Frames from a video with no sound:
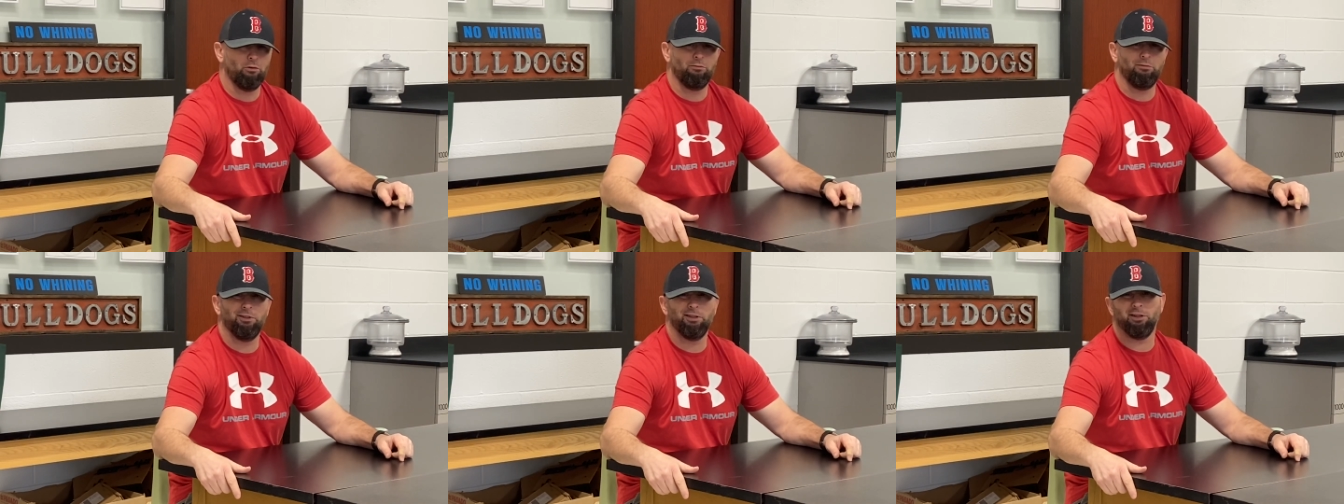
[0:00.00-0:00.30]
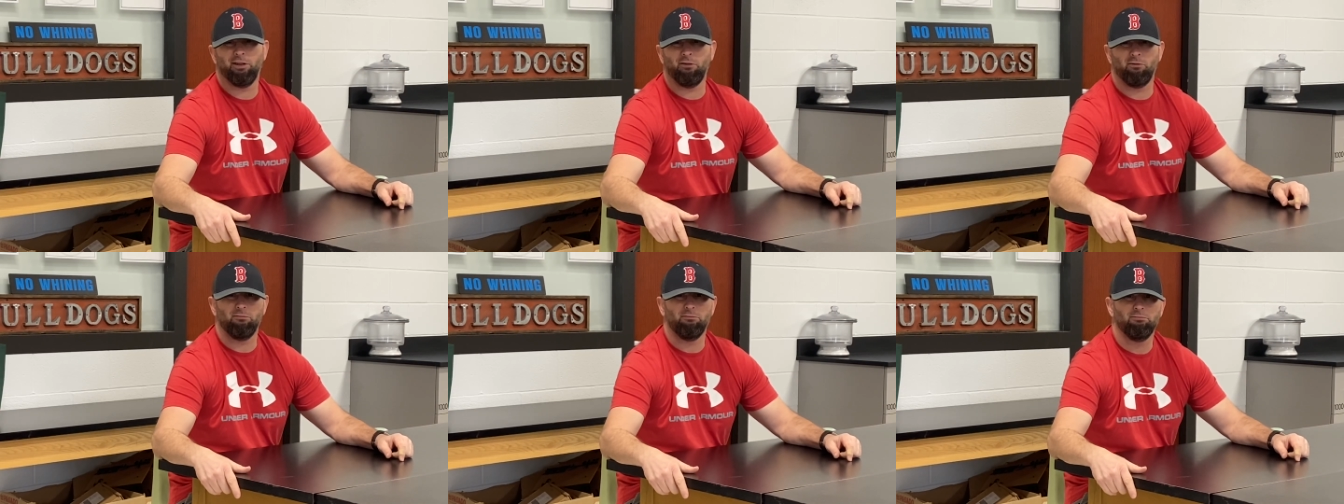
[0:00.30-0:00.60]
you
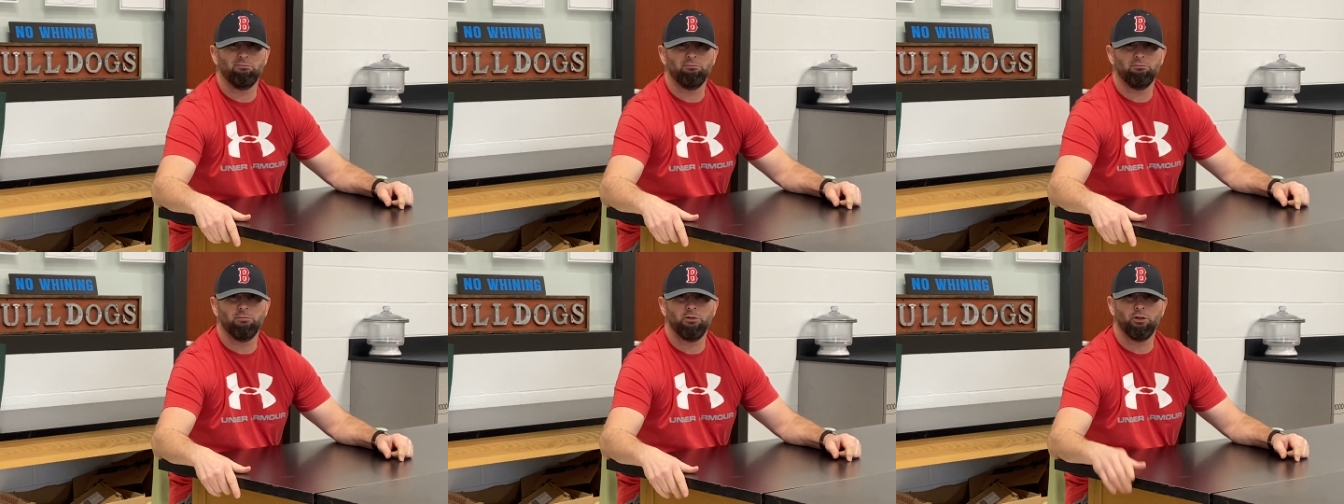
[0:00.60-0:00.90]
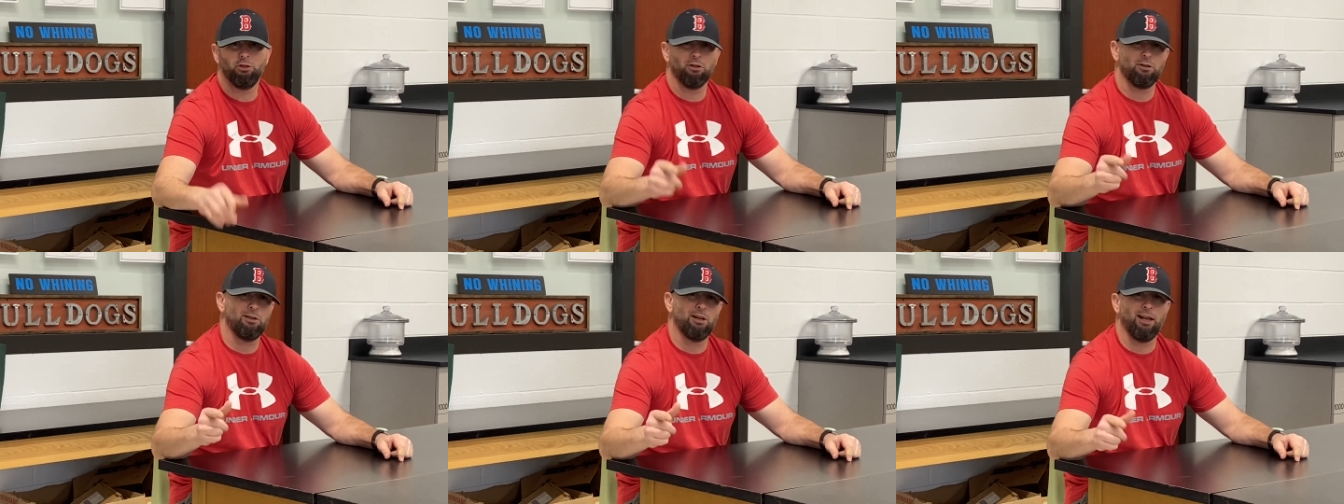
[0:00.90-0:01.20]
know,
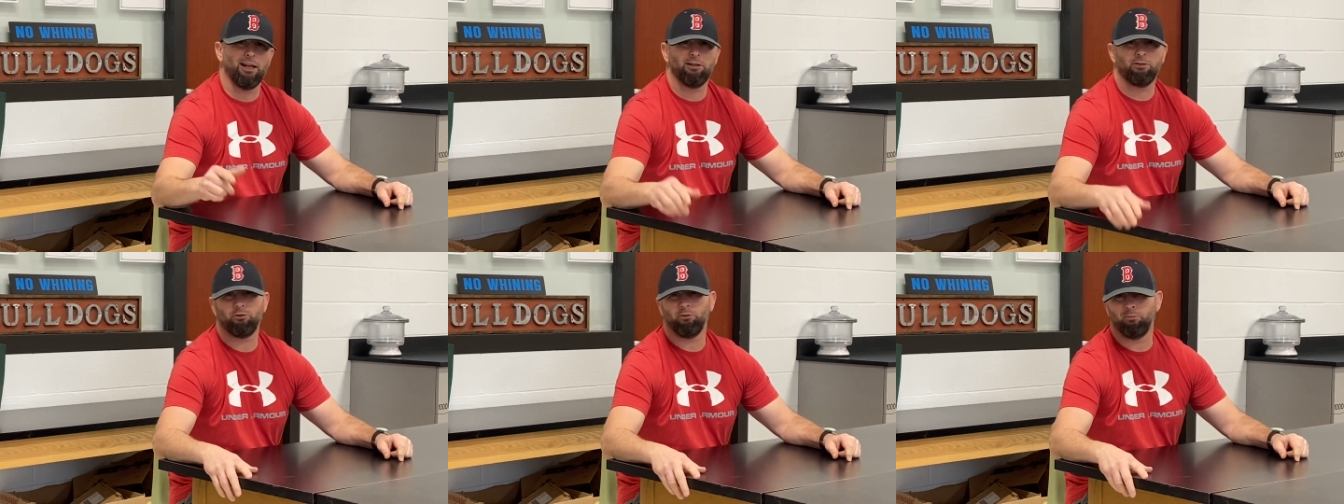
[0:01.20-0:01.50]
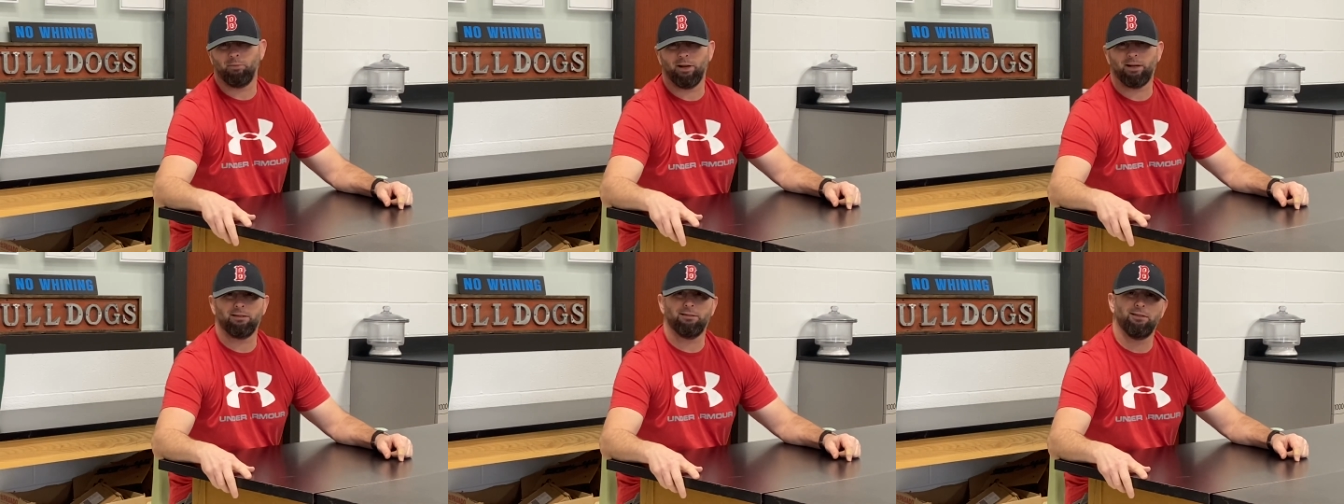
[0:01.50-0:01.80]
your
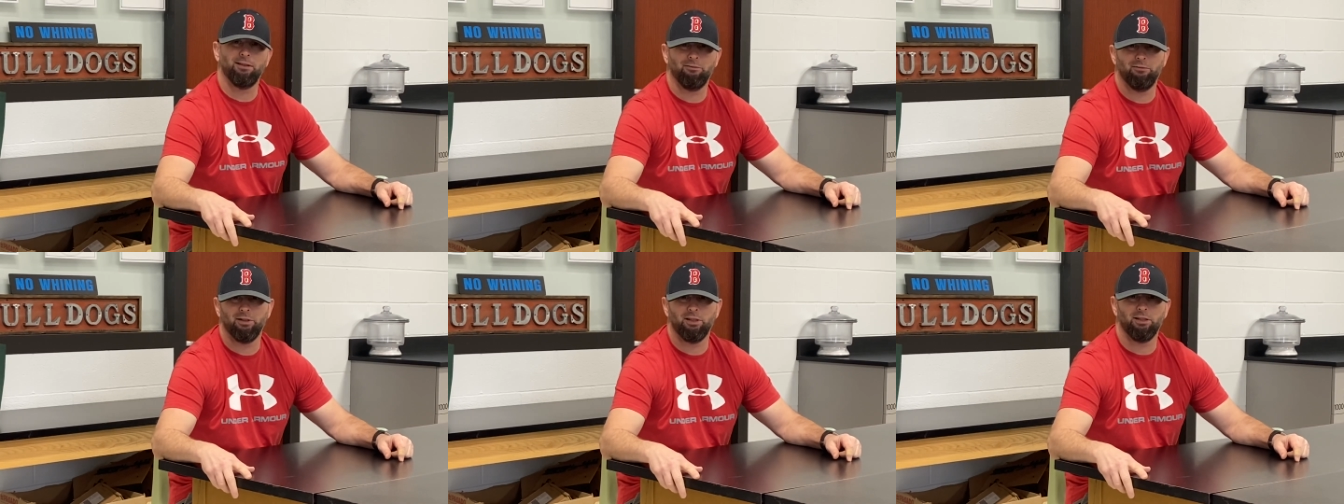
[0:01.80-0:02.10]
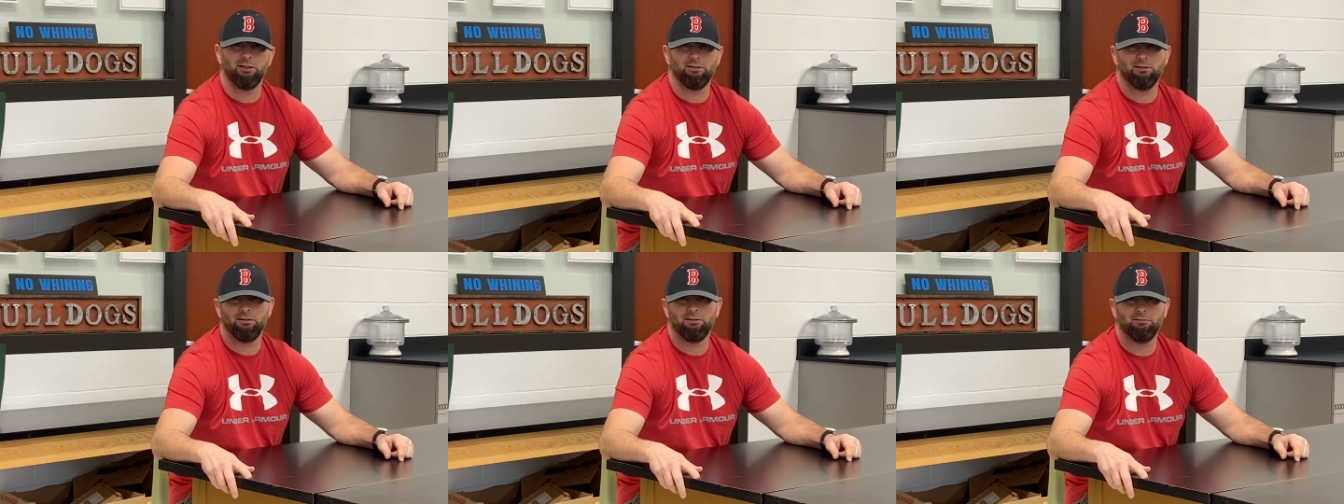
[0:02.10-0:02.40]
classroom
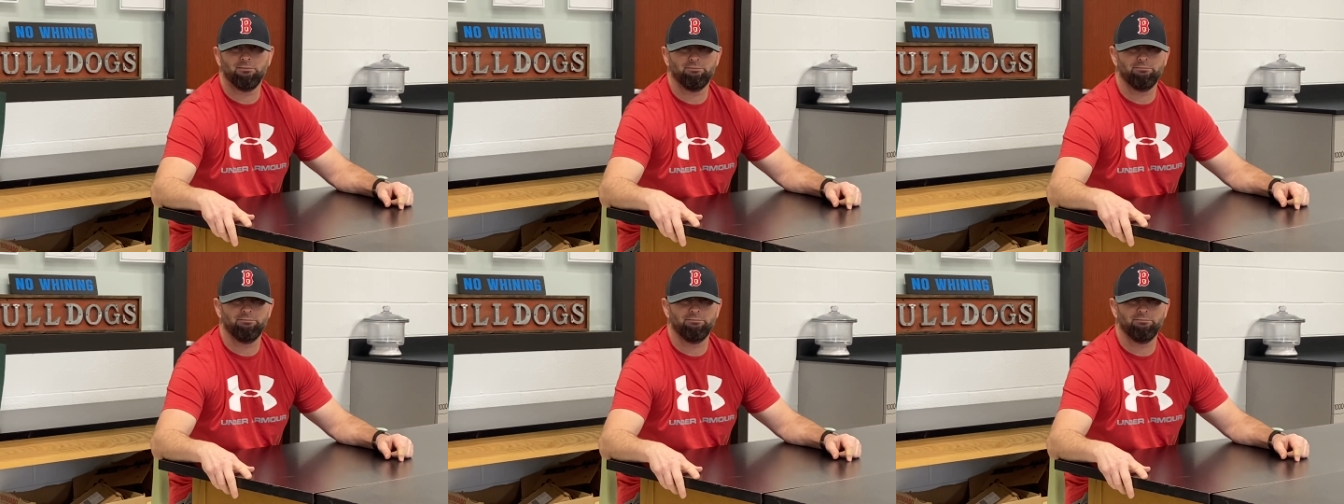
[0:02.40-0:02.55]
activities.